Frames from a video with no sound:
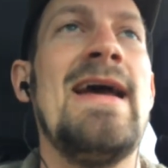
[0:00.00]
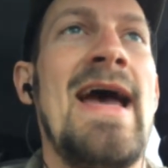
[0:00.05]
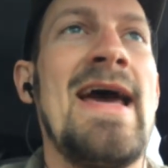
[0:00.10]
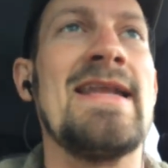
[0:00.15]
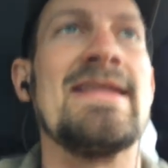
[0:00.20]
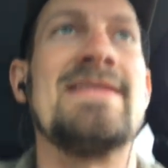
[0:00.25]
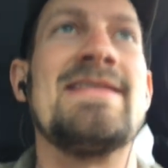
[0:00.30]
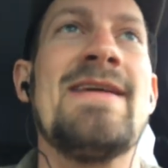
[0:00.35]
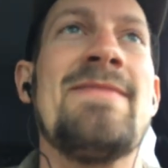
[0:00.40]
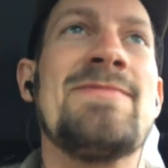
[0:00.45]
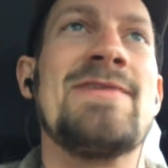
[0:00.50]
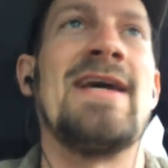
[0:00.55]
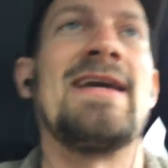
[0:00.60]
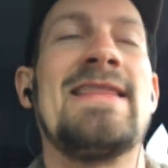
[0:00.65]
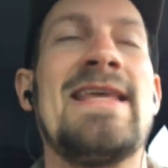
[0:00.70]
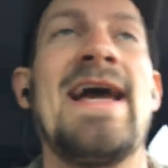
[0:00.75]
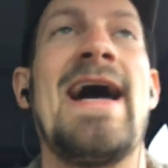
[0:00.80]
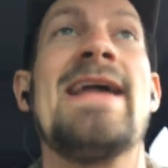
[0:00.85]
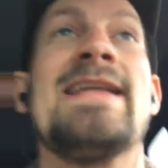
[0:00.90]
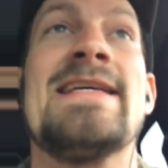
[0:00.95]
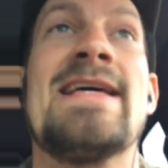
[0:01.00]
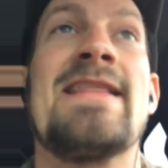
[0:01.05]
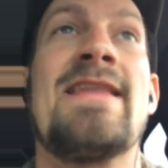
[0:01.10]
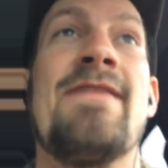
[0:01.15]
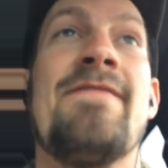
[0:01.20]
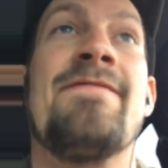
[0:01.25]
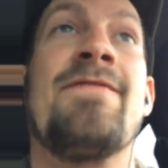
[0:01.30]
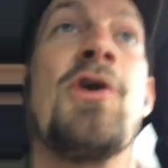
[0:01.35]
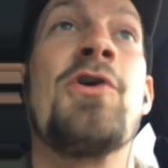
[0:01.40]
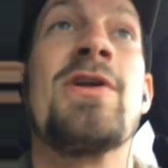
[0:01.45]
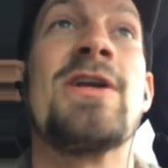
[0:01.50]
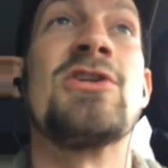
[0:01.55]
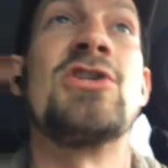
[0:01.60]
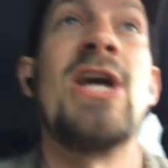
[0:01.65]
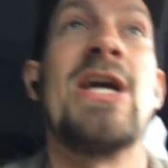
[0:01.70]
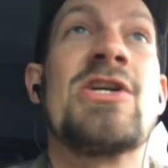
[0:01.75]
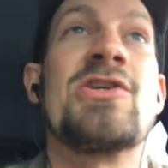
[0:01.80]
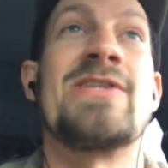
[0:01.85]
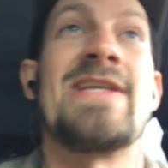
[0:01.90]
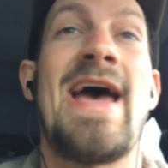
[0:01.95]
And it seems like the idea that voting
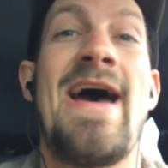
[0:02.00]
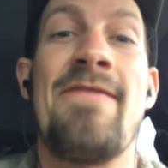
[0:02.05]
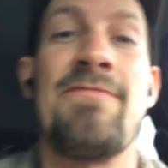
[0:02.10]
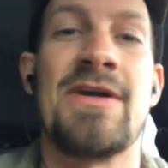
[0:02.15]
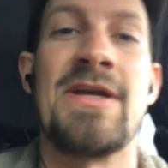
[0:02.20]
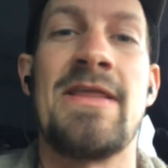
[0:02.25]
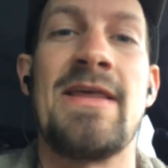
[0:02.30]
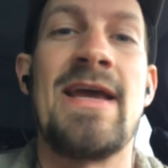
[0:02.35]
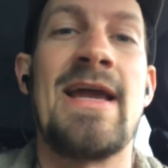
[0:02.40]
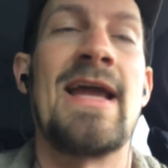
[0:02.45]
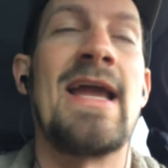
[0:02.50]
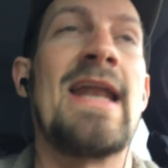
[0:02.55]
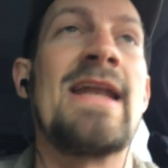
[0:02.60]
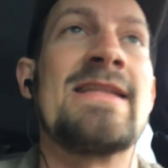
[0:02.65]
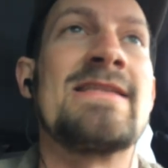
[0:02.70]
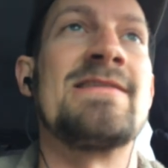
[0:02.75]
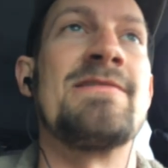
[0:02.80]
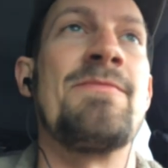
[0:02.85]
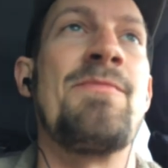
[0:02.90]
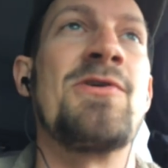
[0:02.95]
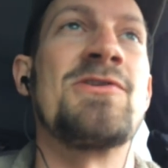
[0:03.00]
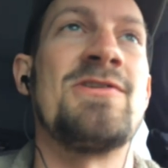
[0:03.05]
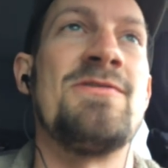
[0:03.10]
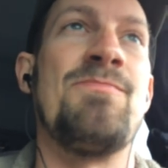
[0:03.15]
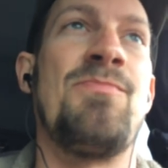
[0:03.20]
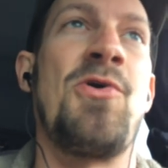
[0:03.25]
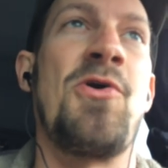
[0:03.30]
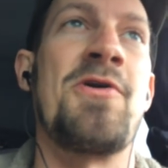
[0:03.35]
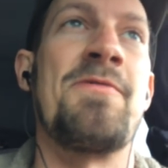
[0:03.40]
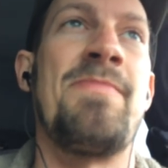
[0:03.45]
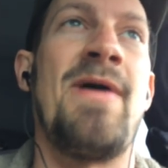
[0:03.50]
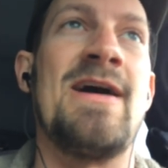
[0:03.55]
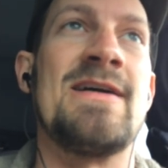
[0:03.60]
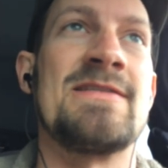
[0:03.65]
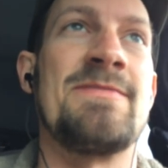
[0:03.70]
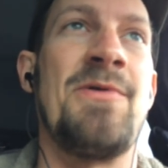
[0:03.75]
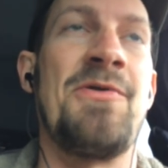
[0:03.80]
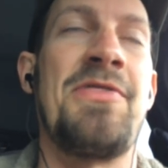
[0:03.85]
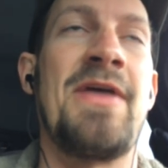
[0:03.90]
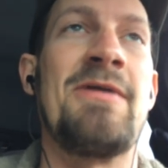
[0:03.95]
changes everything and it's the most important
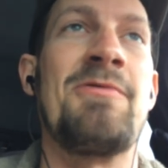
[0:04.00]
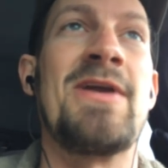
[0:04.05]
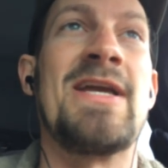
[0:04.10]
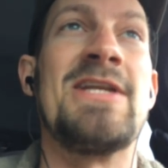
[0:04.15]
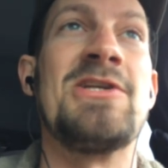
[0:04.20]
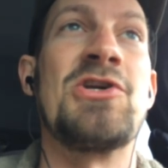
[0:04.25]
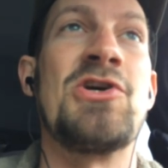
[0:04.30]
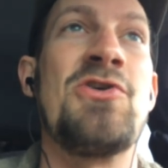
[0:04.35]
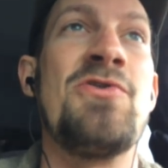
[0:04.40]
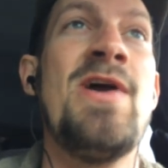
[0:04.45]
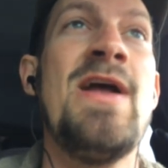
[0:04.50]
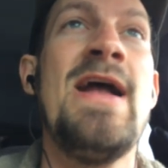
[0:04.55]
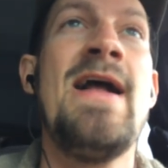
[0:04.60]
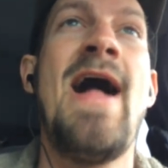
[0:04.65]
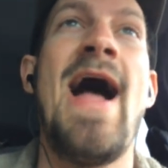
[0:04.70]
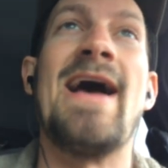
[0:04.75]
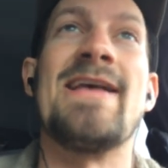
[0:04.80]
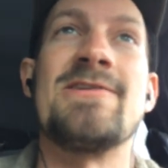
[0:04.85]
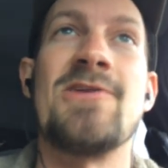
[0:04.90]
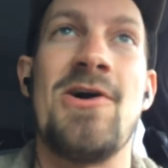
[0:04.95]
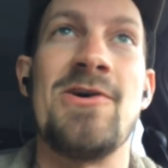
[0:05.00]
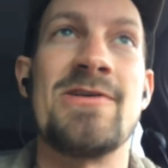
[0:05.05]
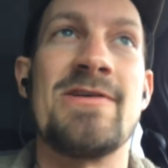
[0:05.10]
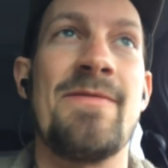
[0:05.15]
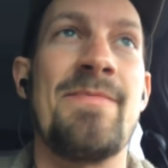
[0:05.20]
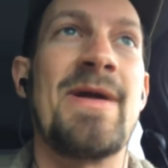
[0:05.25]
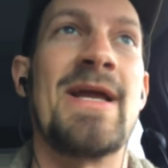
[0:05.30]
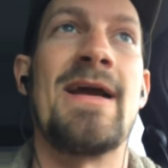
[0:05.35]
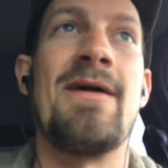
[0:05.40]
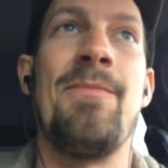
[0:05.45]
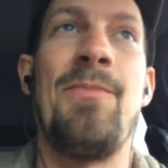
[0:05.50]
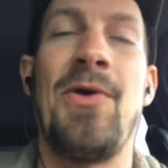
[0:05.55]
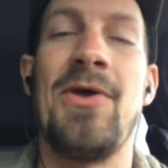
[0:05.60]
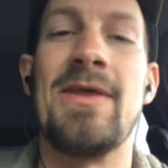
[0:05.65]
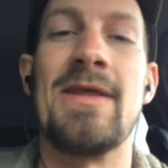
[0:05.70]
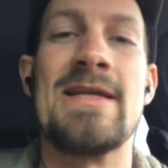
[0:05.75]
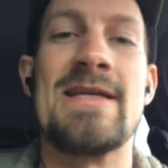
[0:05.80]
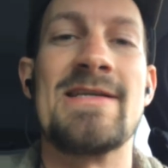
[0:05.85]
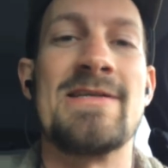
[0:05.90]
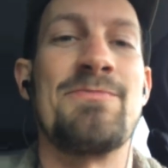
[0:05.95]
possible thing we can do has also been
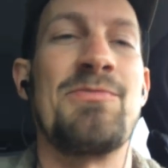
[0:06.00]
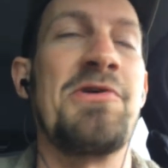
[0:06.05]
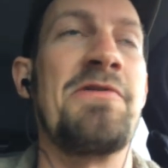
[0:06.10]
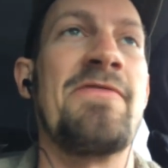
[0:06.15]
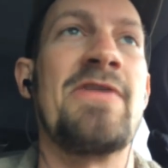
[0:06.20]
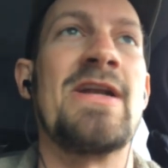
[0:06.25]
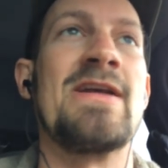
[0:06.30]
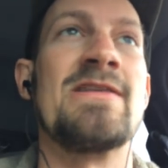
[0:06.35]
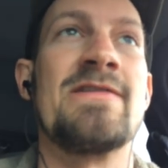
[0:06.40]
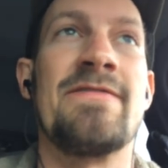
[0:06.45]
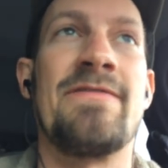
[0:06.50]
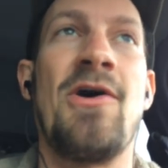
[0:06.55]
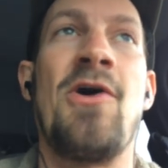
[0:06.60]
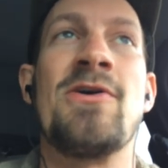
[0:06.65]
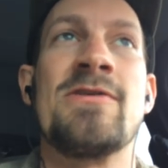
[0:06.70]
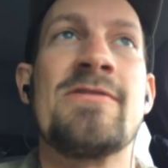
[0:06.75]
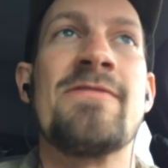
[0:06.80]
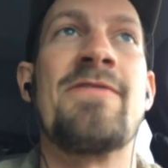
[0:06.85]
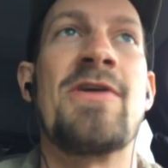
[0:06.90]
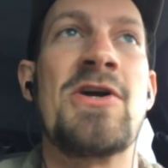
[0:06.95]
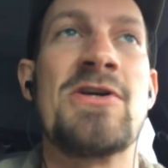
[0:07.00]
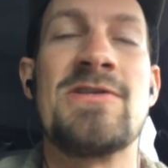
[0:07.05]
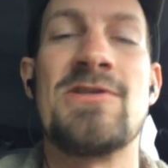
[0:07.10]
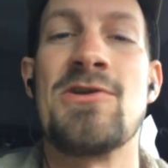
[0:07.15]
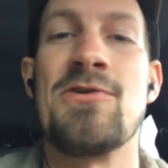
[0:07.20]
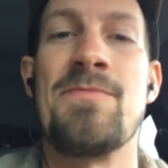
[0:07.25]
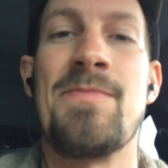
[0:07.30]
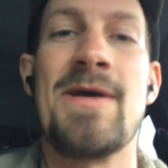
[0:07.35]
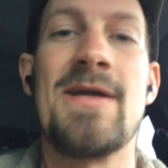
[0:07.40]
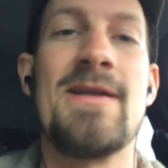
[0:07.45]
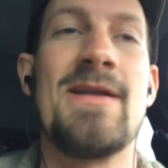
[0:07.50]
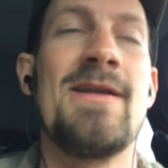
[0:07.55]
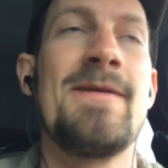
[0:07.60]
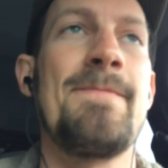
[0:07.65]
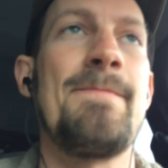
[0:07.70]
completely disproven, and is also very stupid.